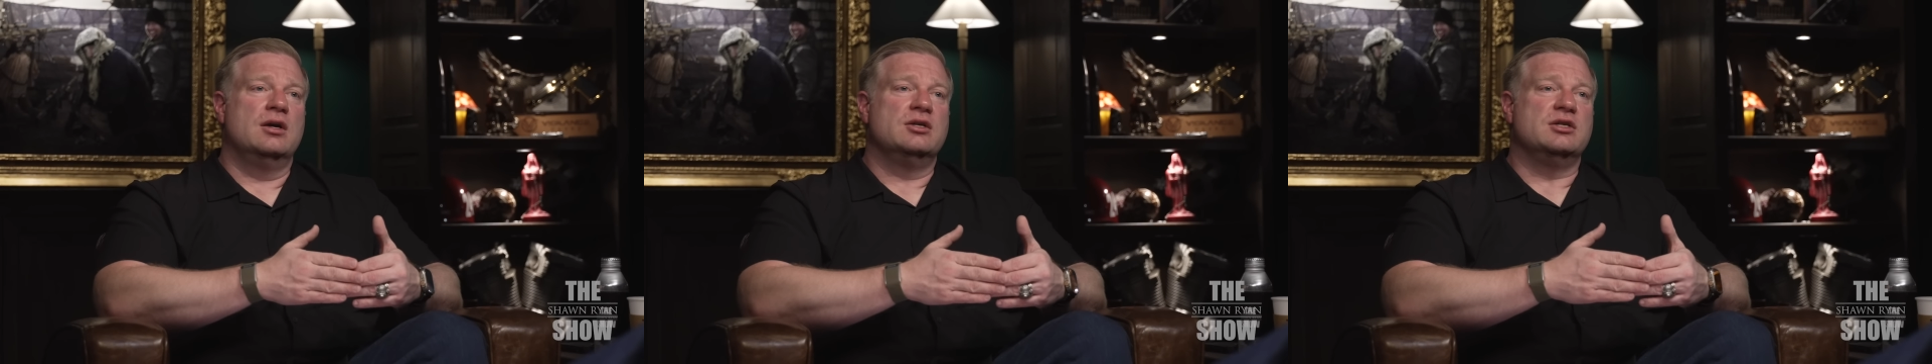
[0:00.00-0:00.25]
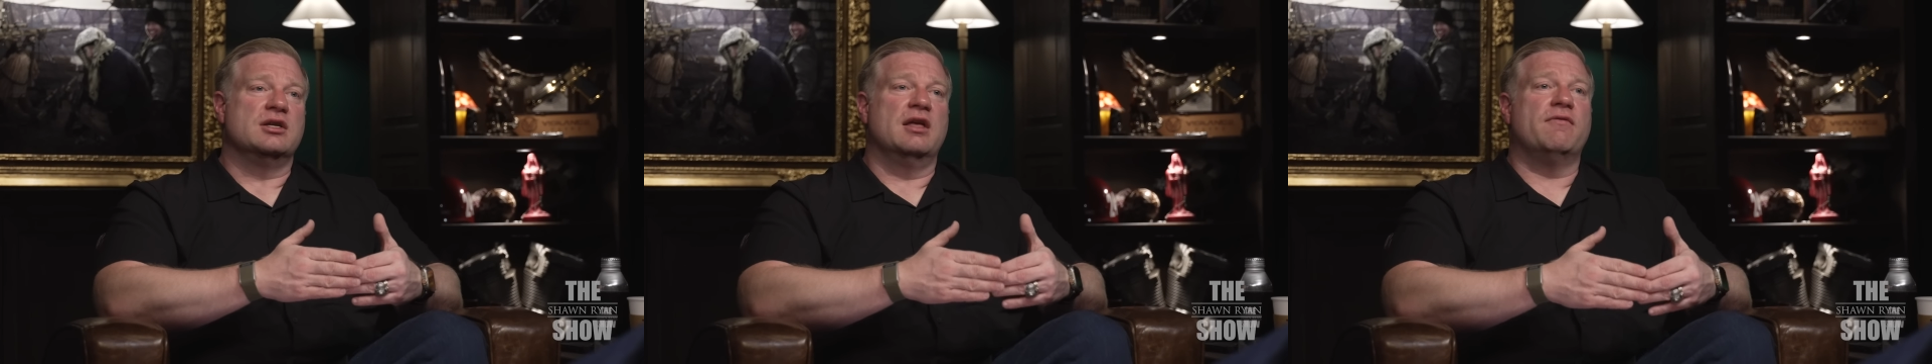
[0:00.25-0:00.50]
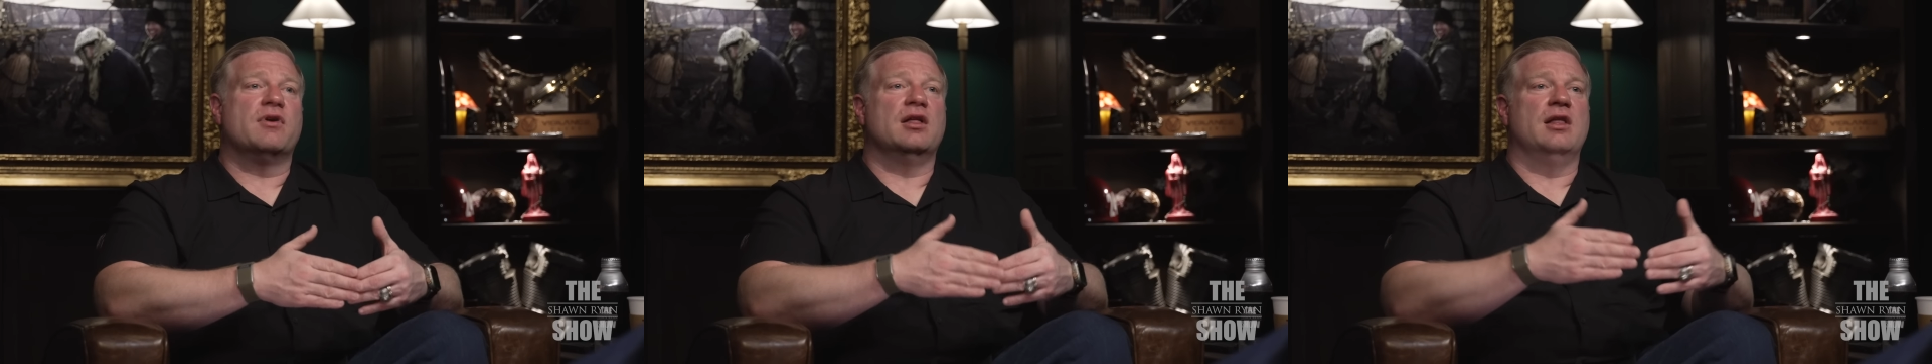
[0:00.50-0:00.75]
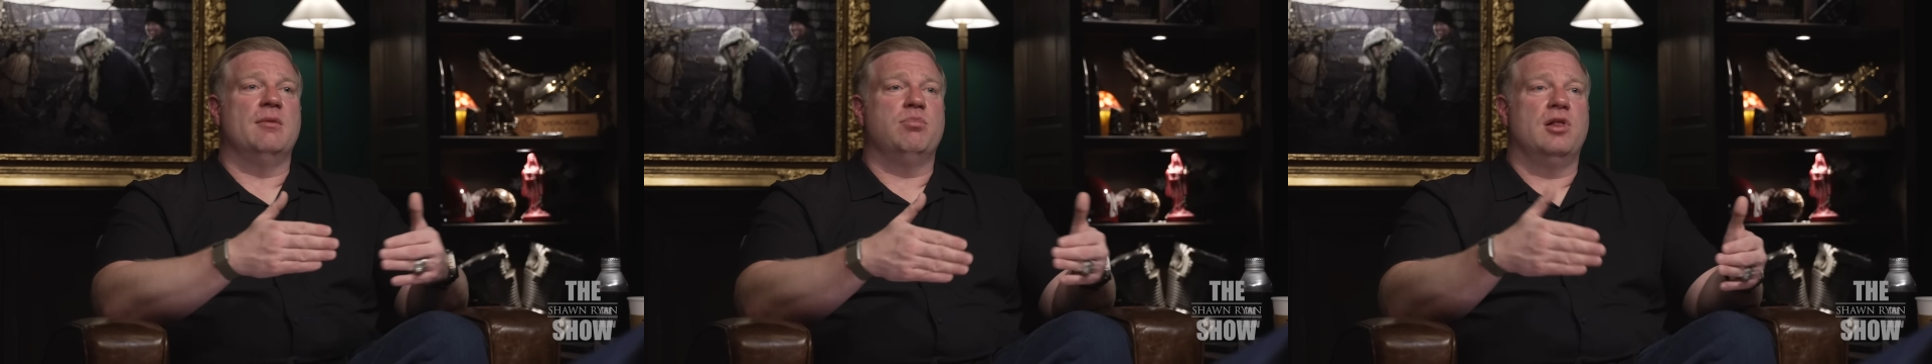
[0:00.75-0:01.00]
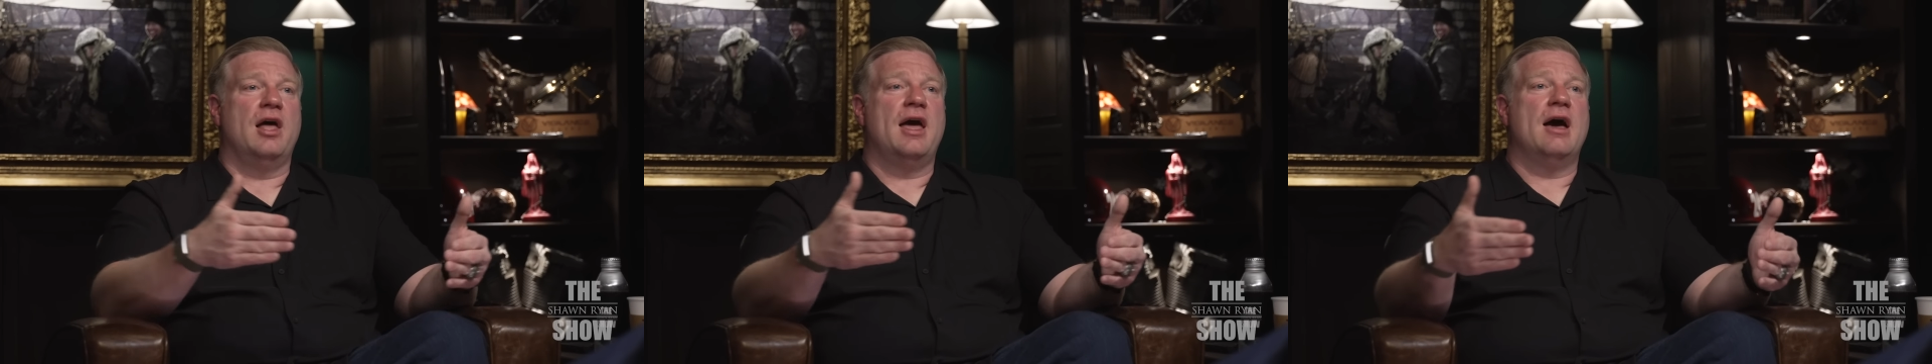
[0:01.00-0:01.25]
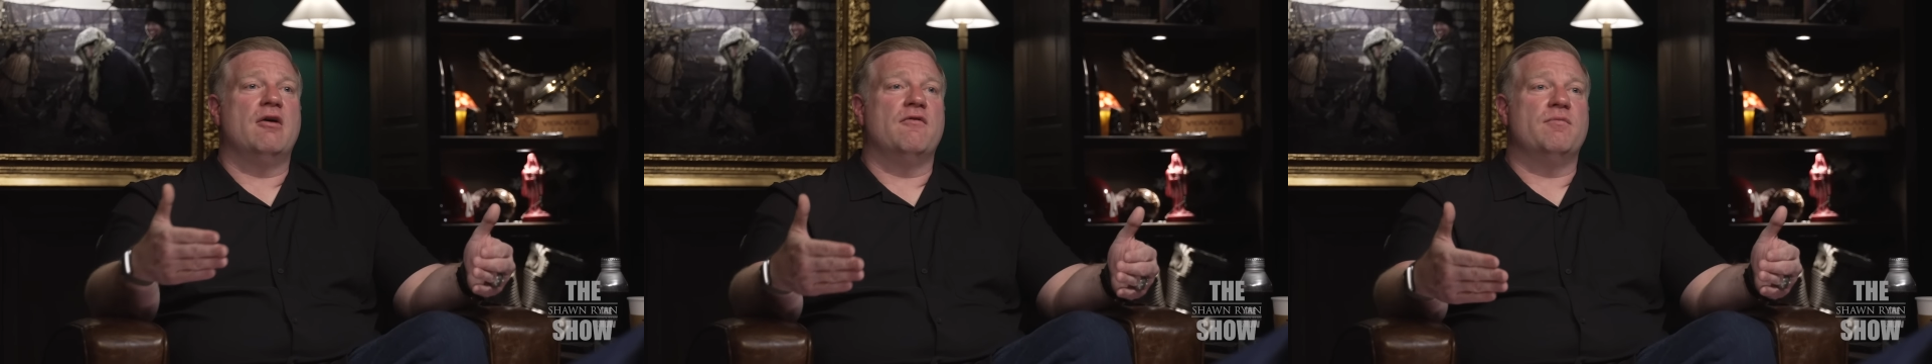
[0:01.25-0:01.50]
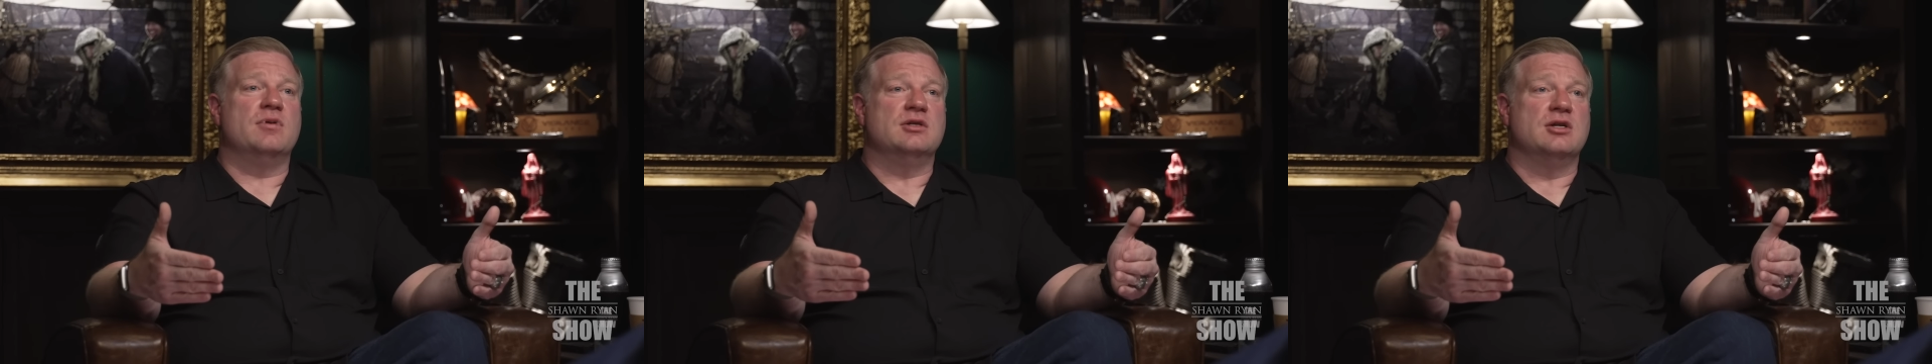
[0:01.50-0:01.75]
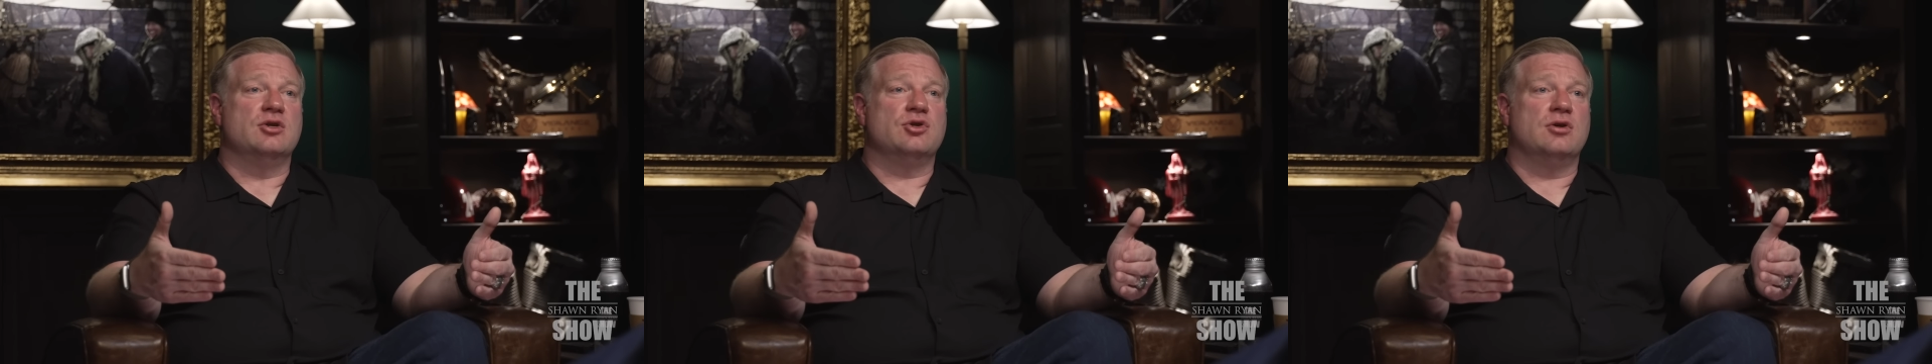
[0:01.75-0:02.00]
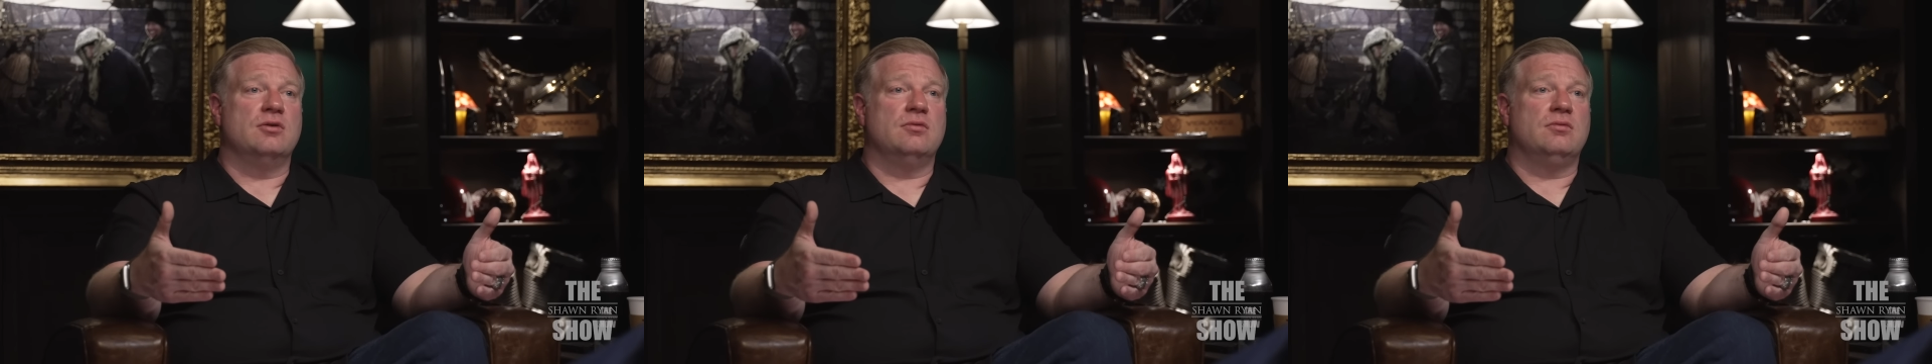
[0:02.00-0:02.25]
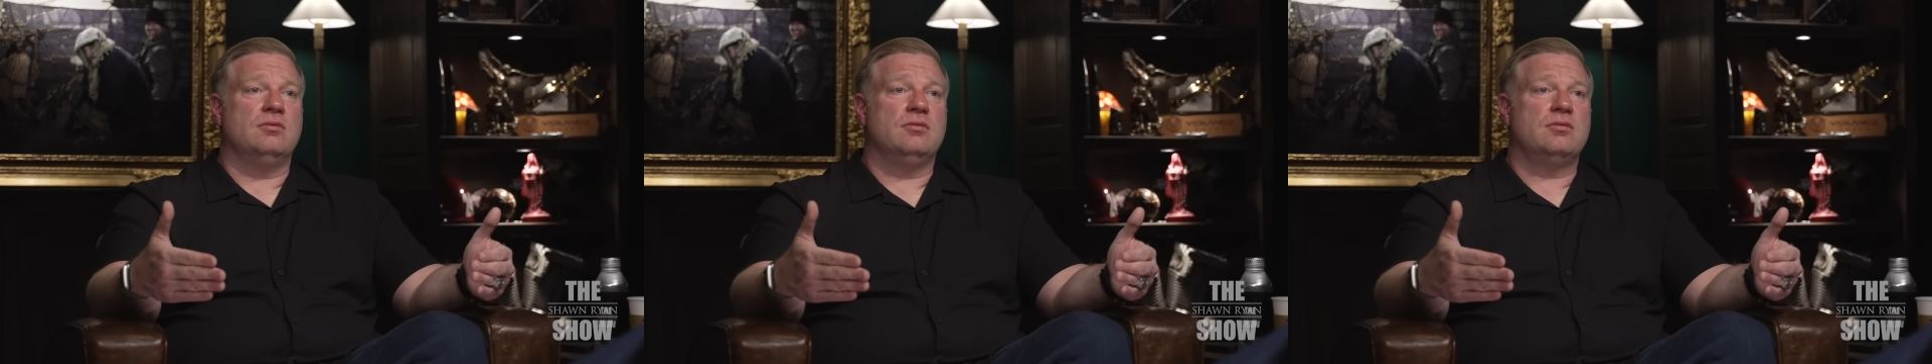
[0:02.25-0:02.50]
significantly play out of position